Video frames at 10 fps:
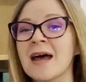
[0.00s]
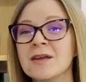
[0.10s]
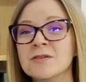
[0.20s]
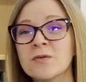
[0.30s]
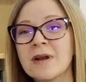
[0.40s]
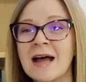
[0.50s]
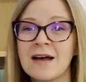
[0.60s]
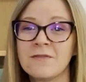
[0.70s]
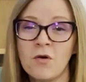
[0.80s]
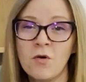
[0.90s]
I don't
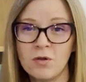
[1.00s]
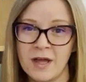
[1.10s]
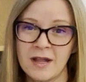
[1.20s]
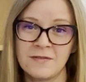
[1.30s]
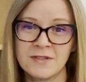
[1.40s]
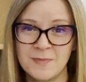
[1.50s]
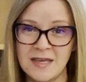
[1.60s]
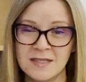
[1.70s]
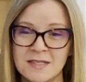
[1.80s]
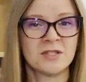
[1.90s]
have a whole lot of space.